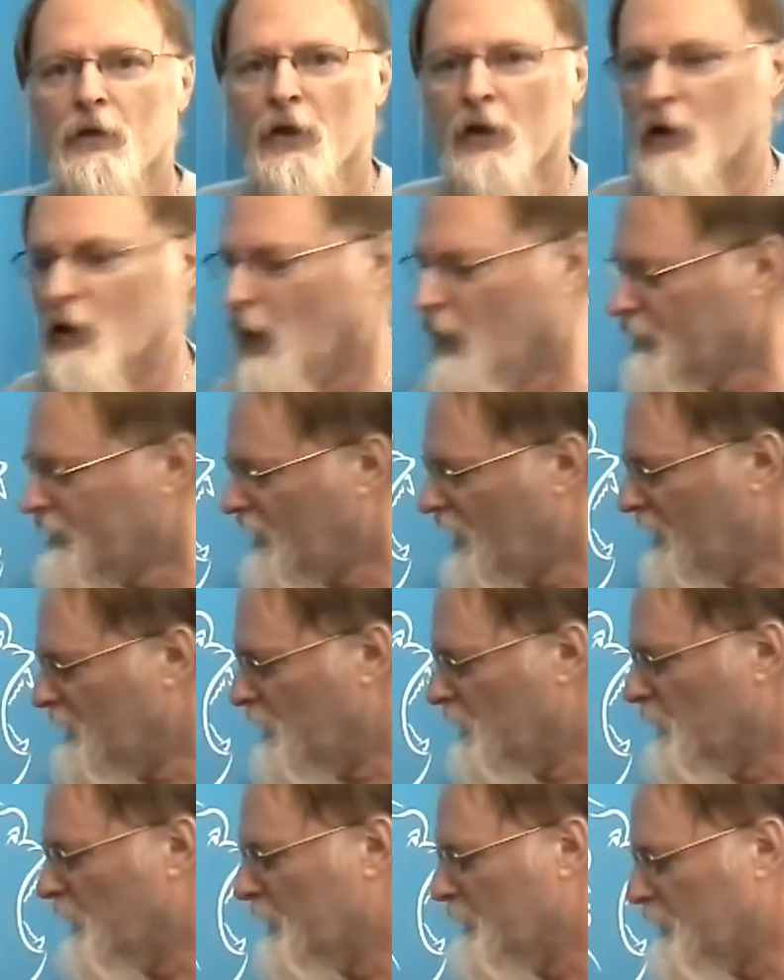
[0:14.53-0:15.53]
The glass
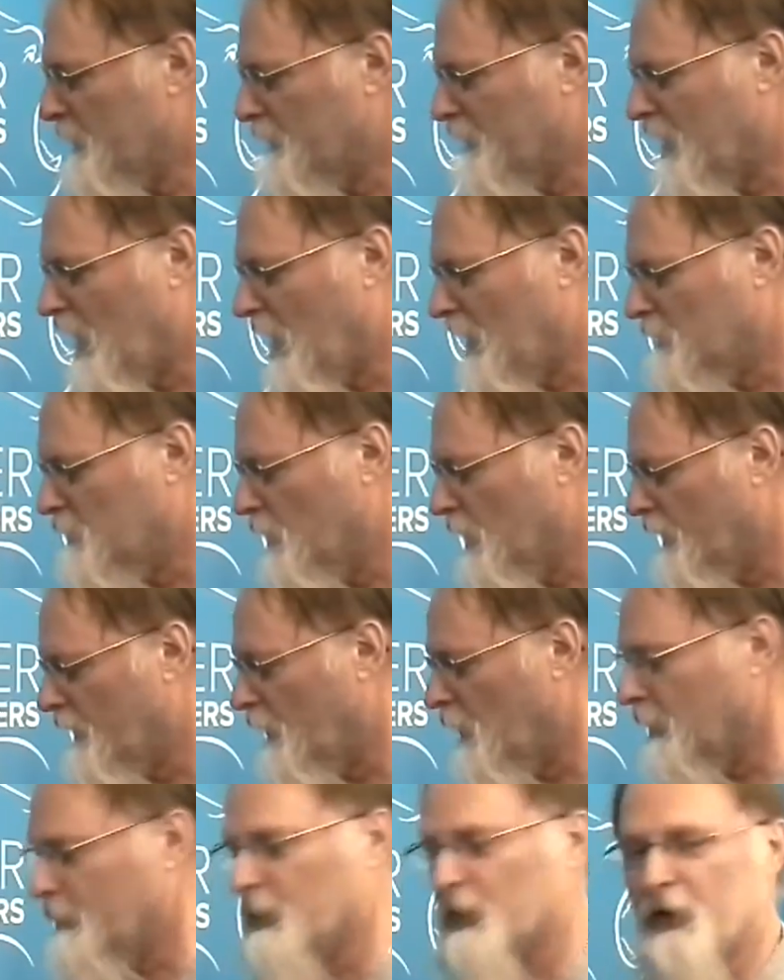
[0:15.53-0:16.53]
table we provide
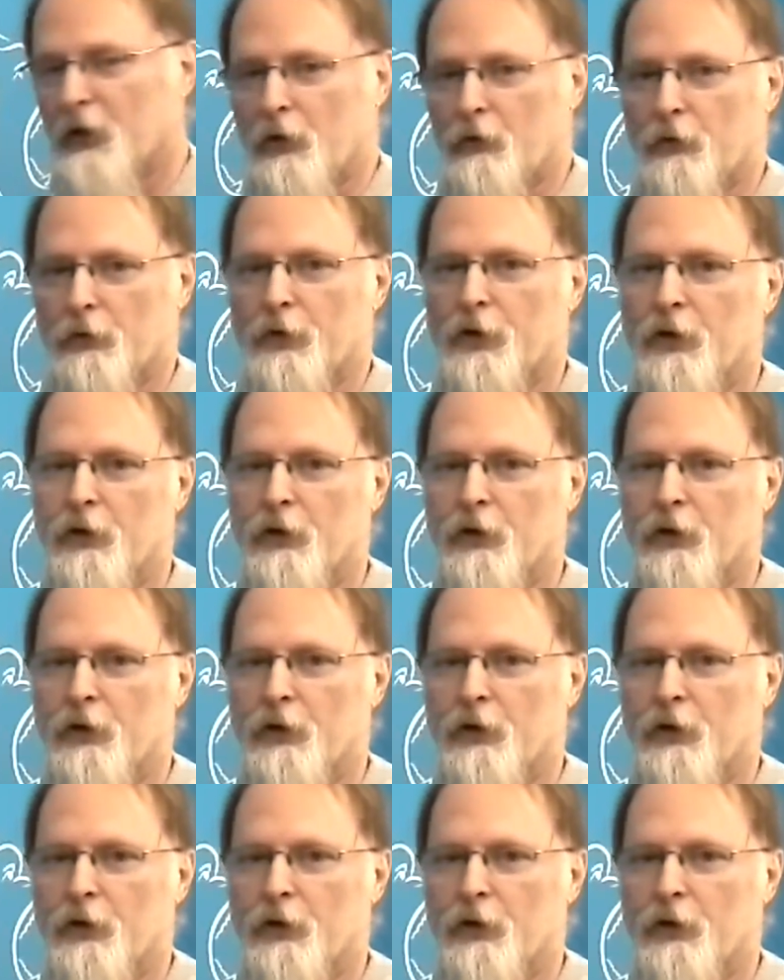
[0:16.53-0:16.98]
with our particular